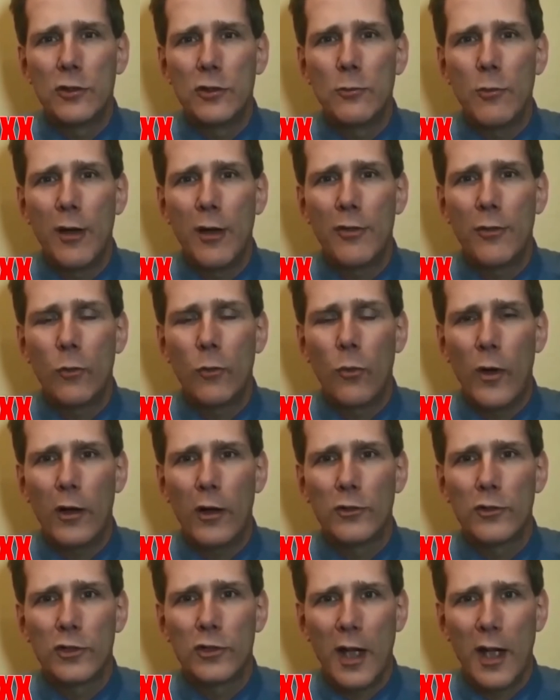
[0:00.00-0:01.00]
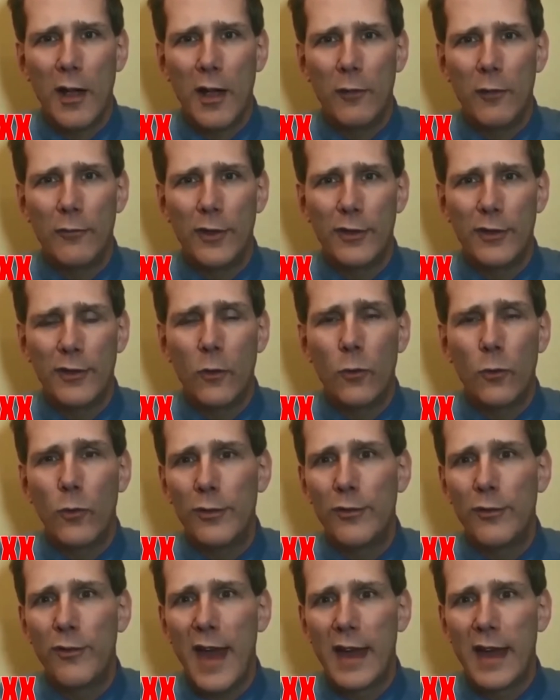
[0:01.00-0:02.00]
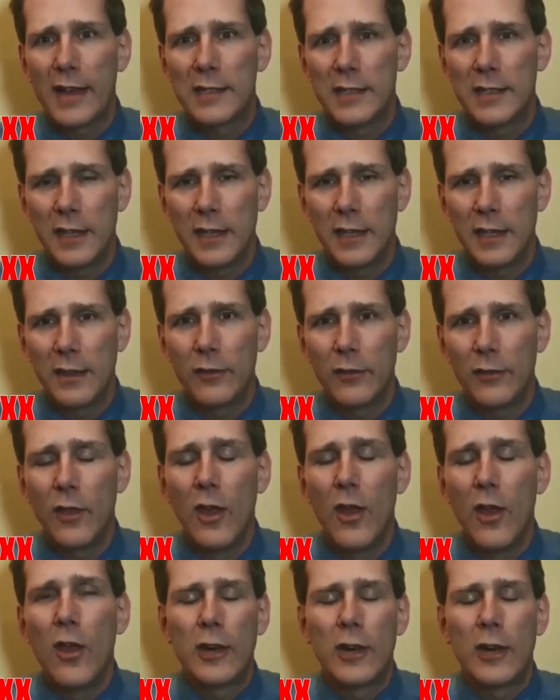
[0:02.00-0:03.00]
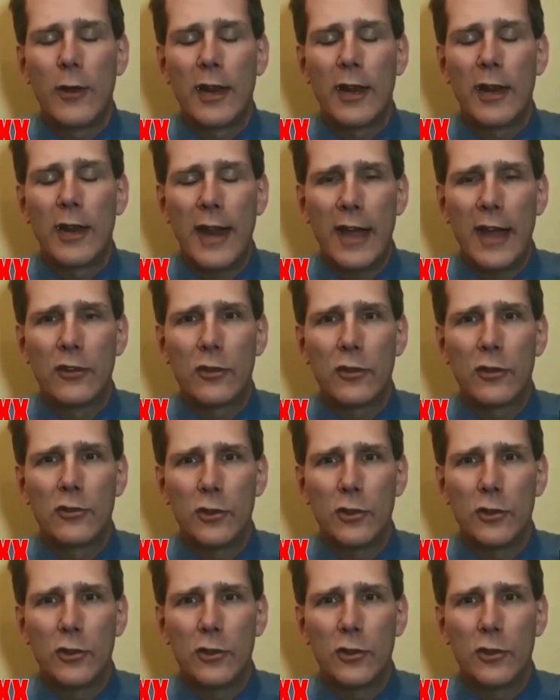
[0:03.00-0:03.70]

A two-month well-child visit with vaccines can generate